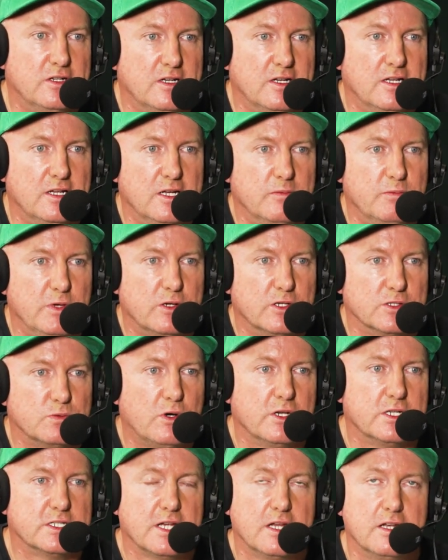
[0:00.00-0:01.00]
Yeah. Because
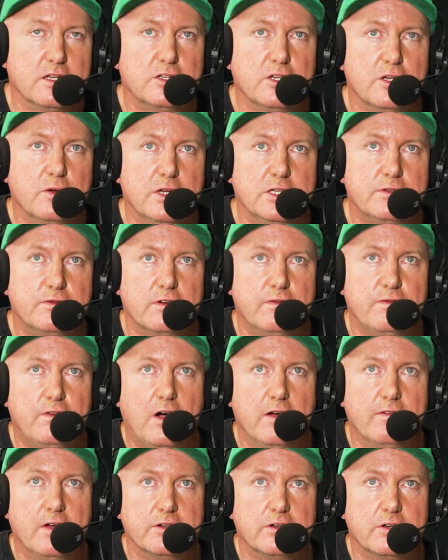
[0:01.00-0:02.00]
what it's going to do is for a
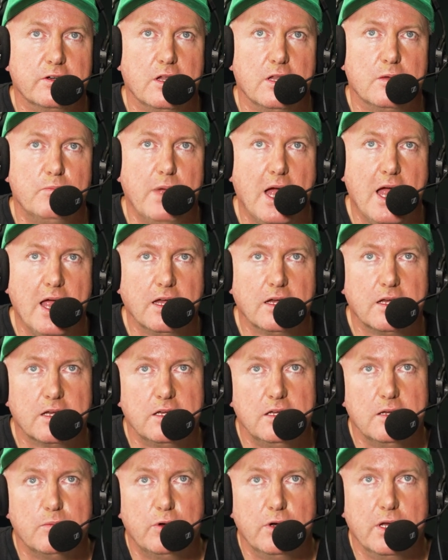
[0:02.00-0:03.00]
$500
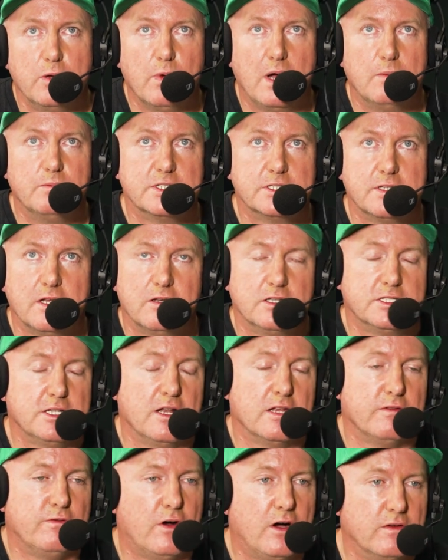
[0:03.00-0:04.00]
bank, you're putting 1% it's
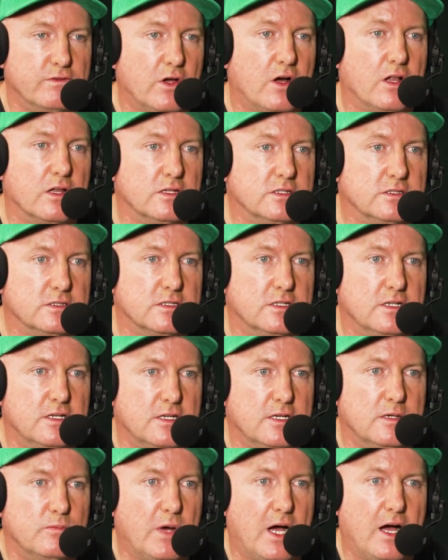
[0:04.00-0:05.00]
only $5,
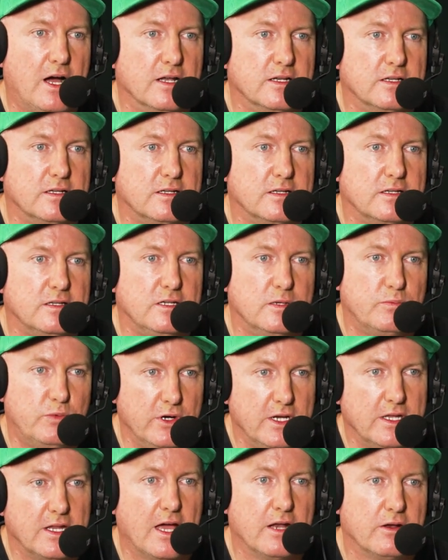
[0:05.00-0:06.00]
but you're
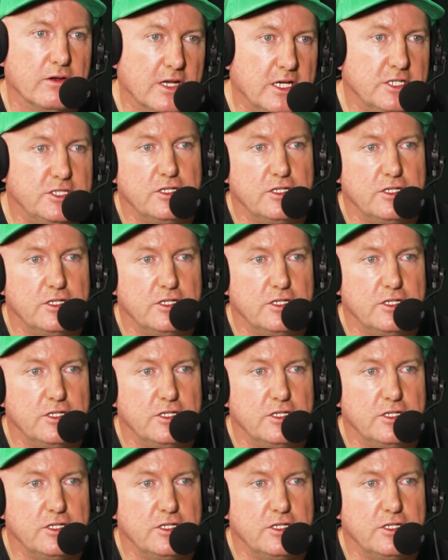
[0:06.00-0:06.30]
putting that on